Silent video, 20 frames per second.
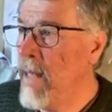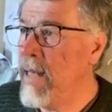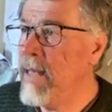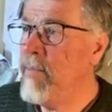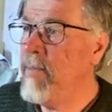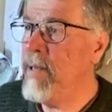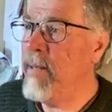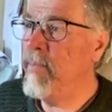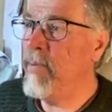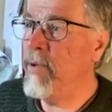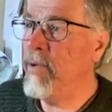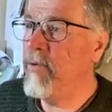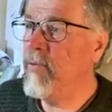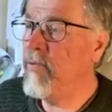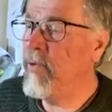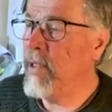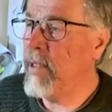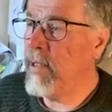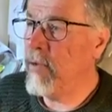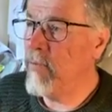Many people
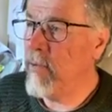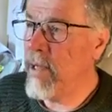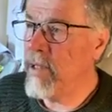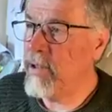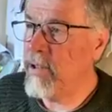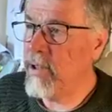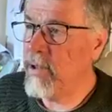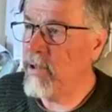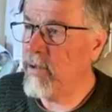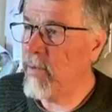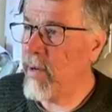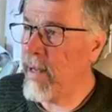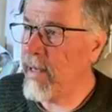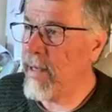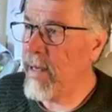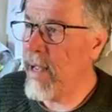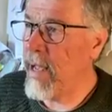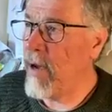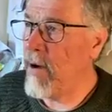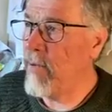are feeling restless
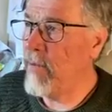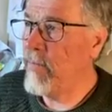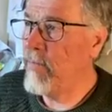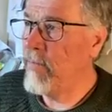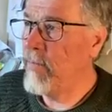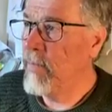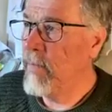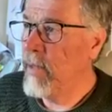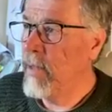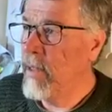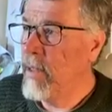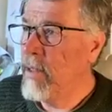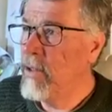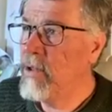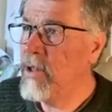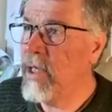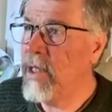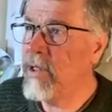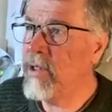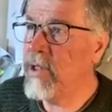right now,
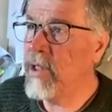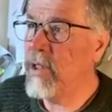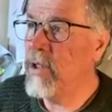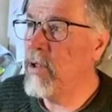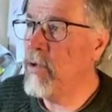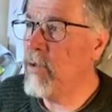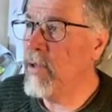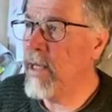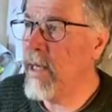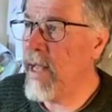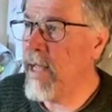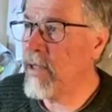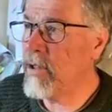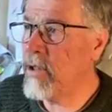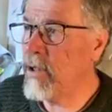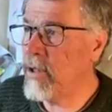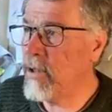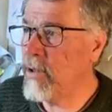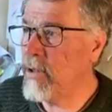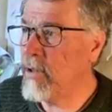chasing new
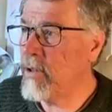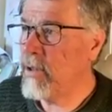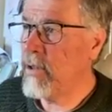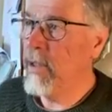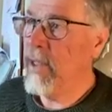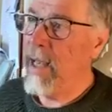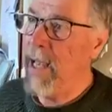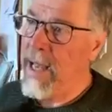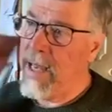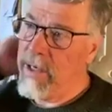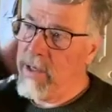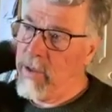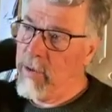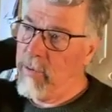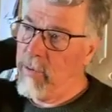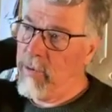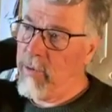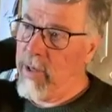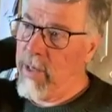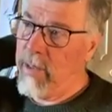connections and
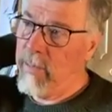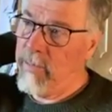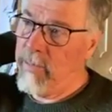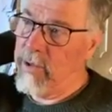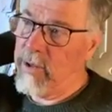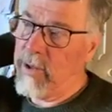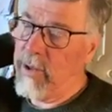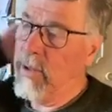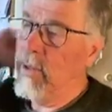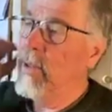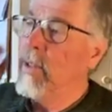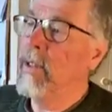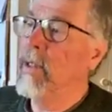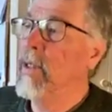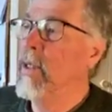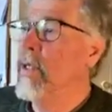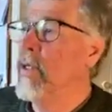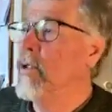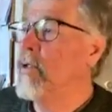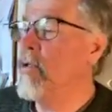new dreams,
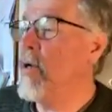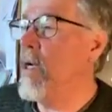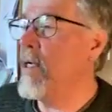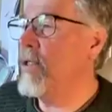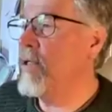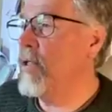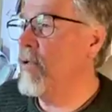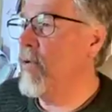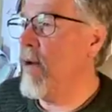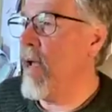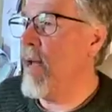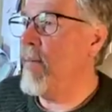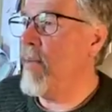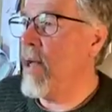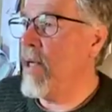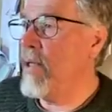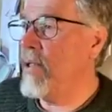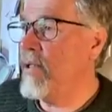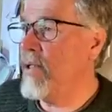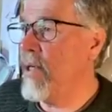trying to
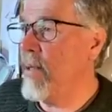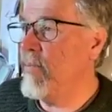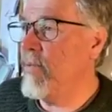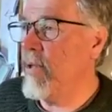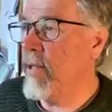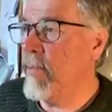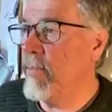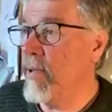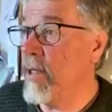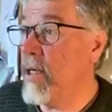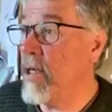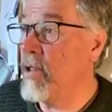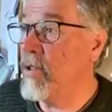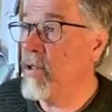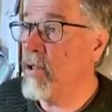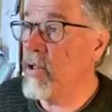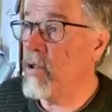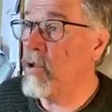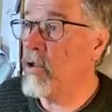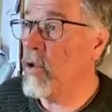grab onto something
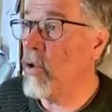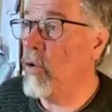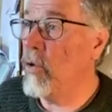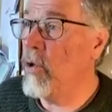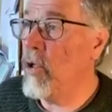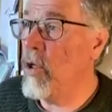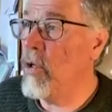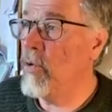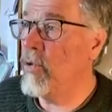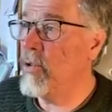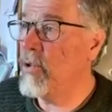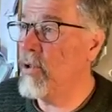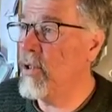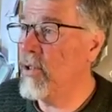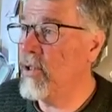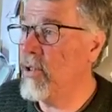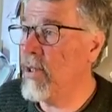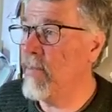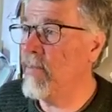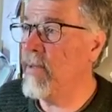because their soul
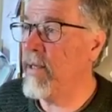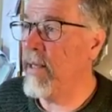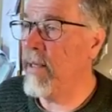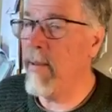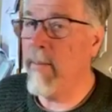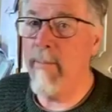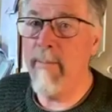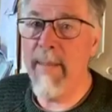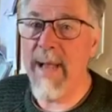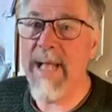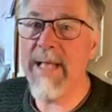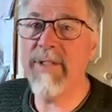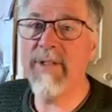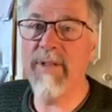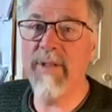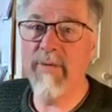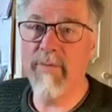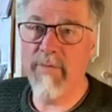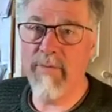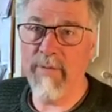knows something
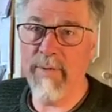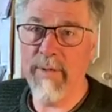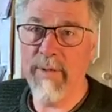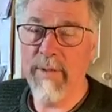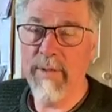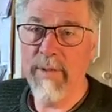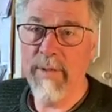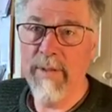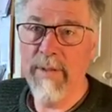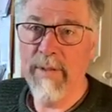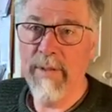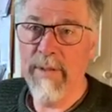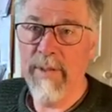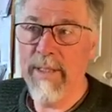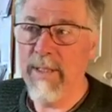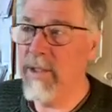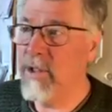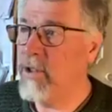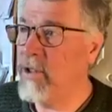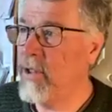massive
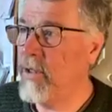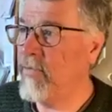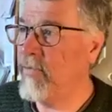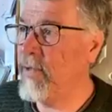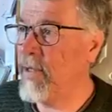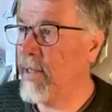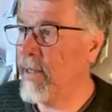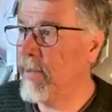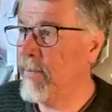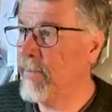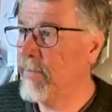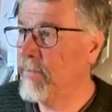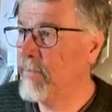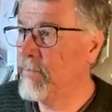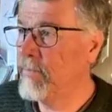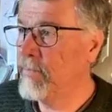is shifting.